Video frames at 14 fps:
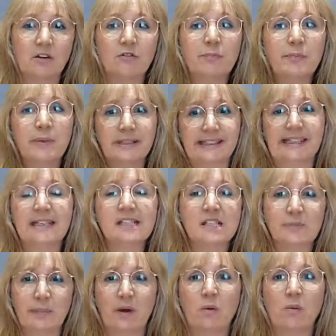of putting
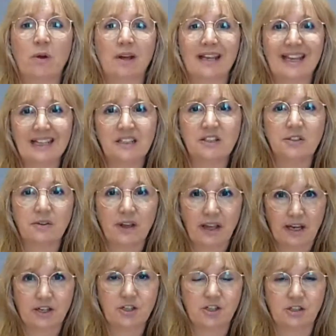spell work into
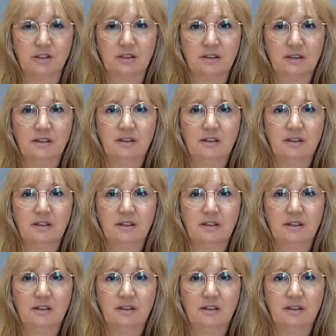action